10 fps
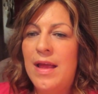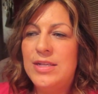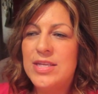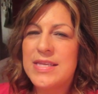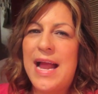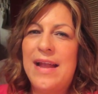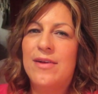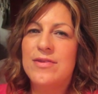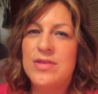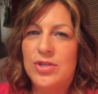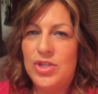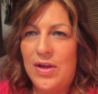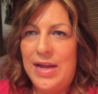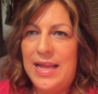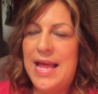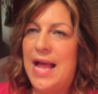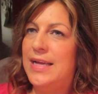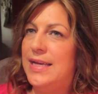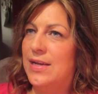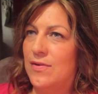it just kind of goes to show you
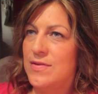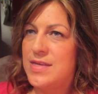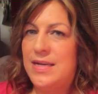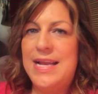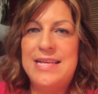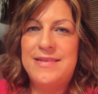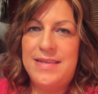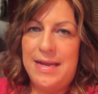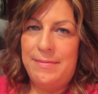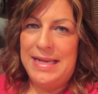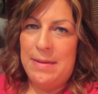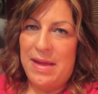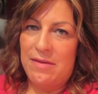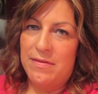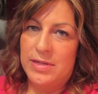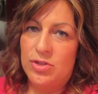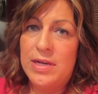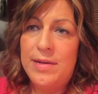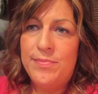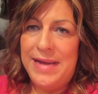that, you know, Sunday's the day we came back from our
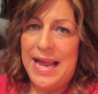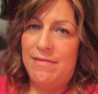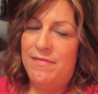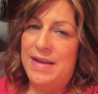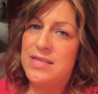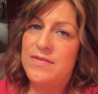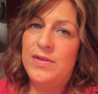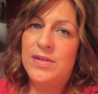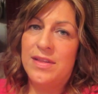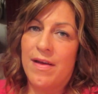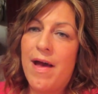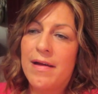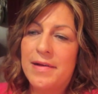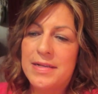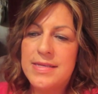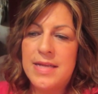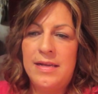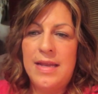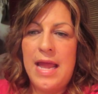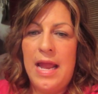trip. We had fast food in the car on
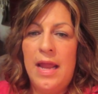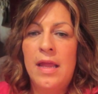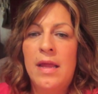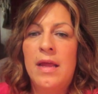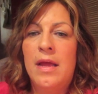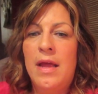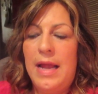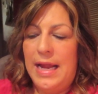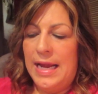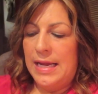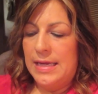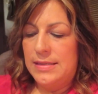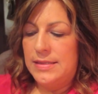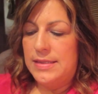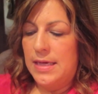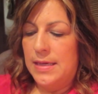Sunday. And,